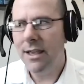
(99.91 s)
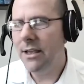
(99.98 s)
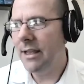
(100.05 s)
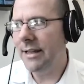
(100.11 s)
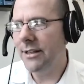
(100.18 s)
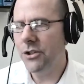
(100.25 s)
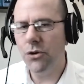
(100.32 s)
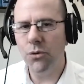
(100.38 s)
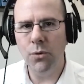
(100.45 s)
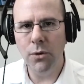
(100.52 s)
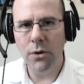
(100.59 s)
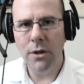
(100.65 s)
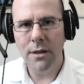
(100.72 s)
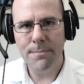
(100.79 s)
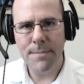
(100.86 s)
Install
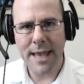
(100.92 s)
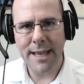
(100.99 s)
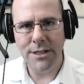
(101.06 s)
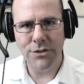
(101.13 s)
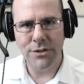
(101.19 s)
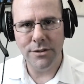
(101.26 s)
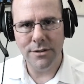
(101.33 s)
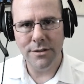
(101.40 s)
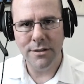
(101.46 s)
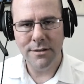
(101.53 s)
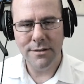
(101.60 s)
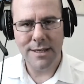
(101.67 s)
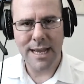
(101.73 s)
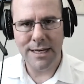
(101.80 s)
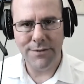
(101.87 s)
packages,
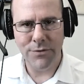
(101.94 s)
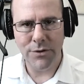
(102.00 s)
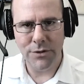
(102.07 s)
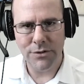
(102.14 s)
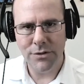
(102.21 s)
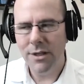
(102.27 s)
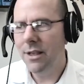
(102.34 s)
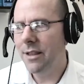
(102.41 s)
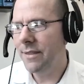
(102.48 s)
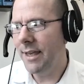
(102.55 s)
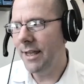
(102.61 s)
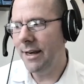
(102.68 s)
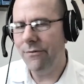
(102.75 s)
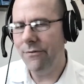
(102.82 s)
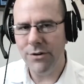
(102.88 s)
tidyverse.
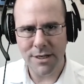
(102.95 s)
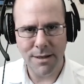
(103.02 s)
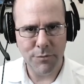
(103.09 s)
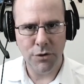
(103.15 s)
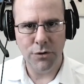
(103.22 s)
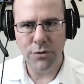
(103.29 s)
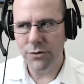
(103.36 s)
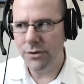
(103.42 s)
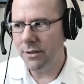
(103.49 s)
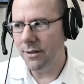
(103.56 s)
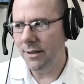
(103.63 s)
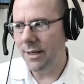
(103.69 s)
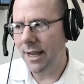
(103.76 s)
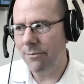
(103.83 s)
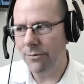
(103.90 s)
Then every time you use it,
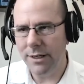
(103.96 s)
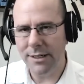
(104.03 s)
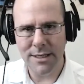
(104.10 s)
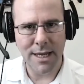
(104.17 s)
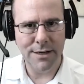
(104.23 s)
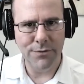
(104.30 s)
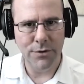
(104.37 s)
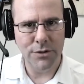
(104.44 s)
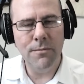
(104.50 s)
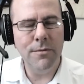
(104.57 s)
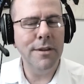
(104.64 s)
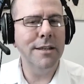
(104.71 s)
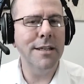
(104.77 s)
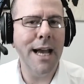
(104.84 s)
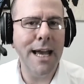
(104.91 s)
library, tidyverse. The
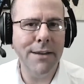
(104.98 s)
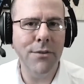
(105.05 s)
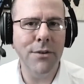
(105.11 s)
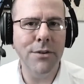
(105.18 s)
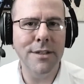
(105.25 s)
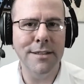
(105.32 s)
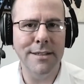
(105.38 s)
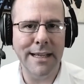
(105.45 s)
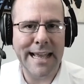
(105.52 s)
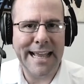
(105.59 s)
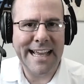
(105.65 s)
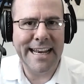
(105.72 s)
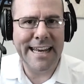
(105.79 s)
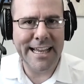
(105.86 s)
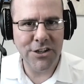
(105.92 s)
tidyverse is a
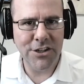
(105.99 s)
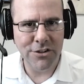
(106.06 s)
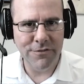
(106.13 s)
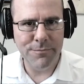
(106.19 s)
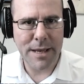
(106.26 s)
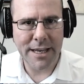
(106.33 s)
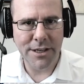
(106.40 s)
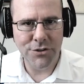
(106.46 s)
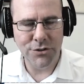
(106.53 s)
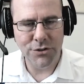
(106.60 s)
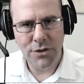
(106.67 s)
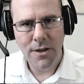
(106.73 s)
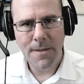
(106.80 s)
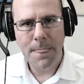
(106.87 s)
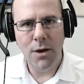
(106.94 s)
collection of packages,
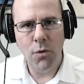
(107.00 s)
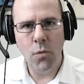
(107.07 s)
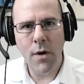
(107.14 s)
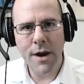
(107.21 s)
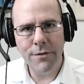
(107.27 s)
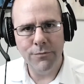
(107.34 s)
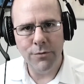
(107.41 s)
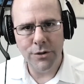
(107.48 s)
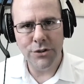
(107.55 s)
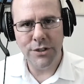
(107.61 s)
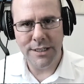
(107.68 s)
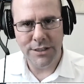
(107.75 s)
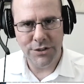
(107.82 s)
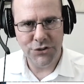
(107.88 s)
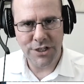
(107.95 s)
one of which
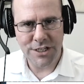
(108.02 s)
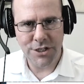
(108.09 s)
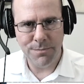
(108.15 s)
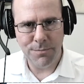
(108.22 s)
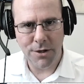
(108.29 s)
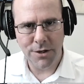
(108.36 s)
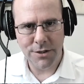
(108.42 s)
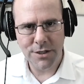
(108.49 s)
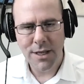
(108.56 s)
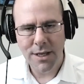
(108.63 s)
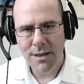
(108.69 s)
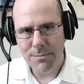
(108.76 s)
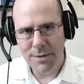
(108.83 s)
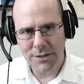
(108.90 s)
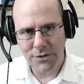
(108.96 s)
is ggplot,
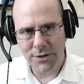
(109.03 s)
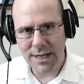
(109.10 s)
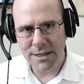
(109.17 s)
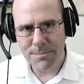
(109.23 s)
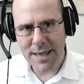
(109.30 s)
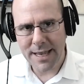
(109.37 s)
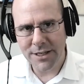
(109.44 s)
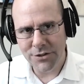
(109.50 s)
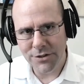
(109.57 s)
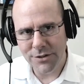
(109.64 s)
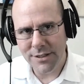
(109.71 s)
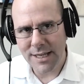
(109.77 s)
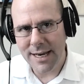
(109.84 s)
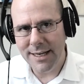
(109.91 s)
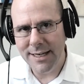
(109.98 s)
but it's got other packages,
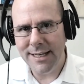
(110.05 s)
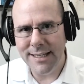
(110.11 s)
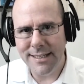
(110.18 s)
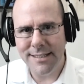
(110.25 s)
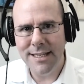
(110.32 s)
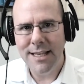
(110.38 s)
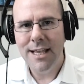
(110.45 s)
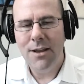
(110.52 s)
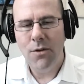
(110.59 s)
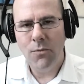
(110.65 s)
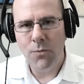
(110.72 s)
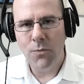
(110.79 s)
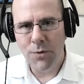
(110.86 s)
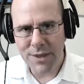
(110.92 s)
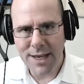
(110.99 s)
and it is
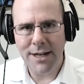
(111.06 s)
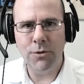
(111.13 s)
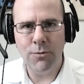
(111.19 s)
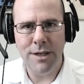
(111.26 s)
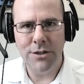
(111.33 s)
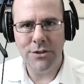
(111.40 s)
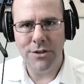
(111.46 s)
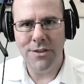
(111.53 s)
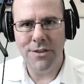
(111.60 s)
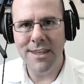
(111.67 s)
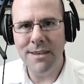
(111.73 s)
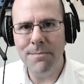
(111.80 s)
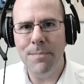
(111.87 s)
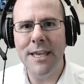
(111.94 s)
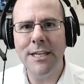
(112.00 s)
without question the
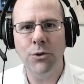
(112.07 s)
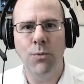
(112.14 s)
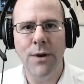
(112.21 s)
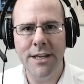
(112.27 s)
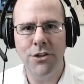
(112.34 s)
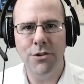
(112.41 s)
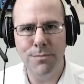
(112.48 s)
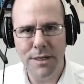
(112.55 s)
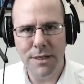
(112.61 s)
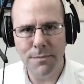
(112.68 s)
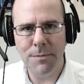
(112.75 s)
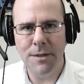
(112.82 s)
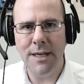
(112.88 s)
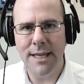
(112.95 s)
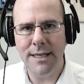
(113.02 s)
best way to
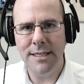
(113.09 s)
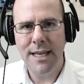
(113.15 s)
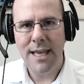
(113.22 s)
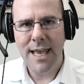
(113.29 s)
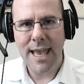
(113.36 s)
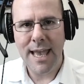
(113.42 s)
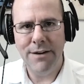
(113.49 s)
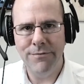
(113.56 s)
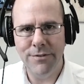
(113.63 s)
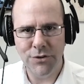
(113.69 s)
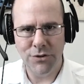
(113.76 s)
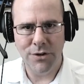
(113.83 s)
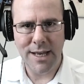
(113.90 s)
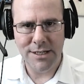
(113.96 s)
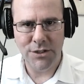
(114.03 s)
manipulate and
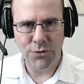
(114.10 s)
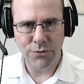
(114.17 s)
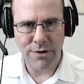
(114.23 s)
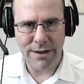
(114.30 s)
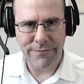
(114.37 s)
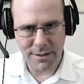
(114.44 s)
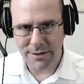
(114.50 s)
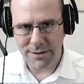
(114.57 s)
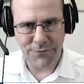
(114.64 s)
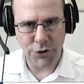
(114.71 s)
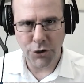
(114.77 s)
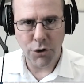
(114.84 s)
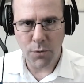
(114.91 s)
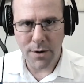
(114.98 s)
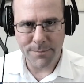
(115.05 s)
visualize your graphic. If you don't
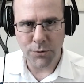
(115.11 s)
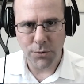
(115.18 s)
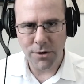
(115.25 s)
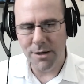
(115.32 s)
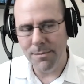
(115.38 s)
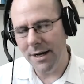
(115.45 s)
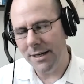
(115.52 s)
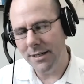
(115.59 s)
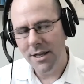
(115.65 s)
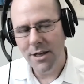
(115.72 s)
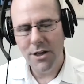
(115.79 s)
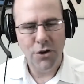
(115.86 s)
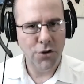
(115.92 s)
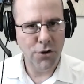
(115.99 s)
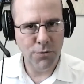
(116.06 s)
know what I'm talking about,
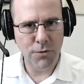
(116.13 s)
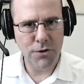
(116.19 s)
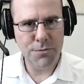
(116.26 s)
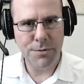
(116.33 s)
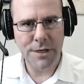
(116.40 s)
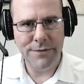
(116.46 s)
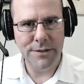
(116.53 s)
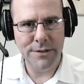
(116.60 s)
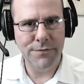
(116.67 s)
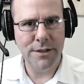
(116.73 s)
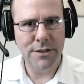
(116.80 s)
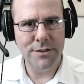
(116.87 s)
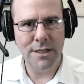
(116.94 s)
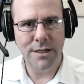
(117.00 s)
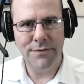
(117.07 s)
go and watch previous
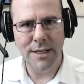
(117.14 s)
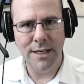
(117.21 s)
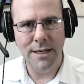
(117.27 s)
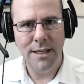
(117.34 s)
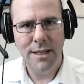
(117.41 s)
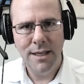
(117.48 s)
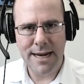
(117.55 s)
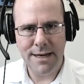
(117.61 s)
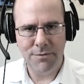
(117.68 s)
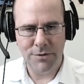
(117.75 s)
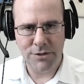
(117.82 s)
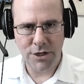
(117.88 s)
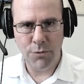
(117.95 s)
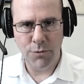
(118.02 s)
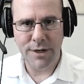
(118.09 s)
videos that I've done, because I
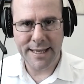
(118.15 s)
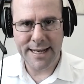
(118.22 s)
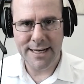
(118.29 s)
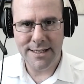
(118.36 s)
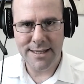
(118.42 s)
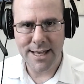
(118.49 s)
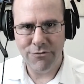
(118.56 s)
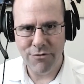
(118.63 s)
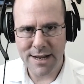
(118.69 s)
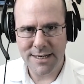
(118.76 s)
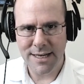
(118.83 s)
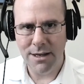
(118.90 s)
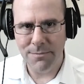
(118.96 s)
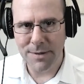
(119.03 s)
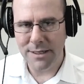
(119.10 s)
don't want to get into that right
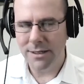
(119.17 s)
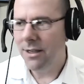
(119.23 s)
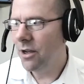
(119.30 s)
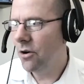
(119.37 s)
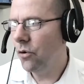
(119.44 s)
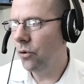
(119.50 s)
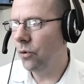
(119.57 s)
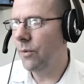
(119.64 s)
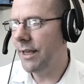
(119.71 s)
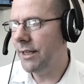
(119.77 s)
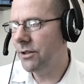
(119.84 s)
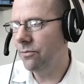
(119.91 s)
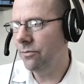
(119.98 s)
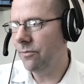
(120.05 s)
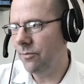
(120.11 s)
now. But
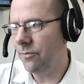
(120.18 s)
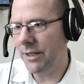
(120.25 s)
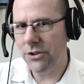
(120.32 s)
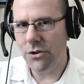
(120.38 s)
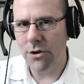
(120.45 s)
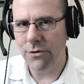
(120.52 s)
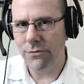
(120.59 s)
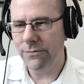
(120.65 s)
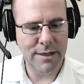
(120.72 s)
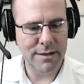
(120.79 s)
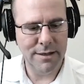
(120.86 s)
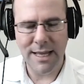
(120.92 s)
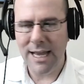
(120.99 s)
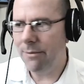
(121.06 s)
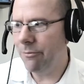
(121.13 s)
always, we start off
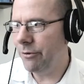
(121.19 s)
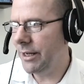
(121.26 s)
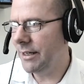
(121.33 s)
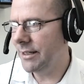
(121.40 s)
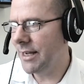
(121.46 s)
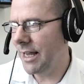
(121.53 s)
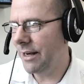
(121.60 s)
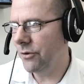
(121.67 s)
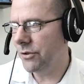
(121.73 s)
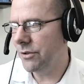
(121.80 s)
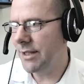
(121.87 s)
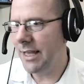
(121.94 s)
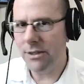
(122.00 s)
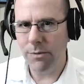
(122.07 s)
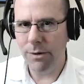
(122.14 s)
library, tidyverse.
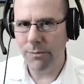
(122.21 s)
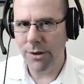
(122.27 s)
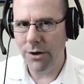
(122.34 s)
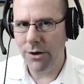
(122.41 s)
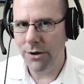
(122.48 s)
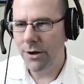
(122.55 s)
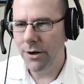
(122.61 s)
That's where we are.